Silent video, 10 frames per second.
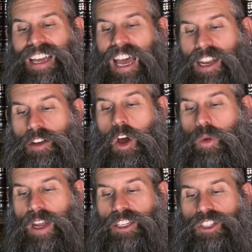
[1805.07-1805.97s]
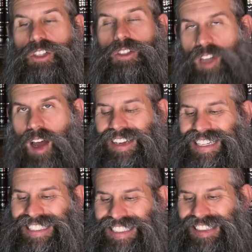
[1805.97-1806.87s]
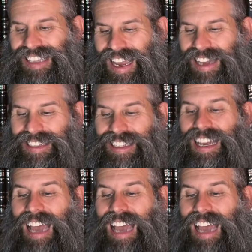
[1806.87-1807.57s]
And no nation or tongue can stand,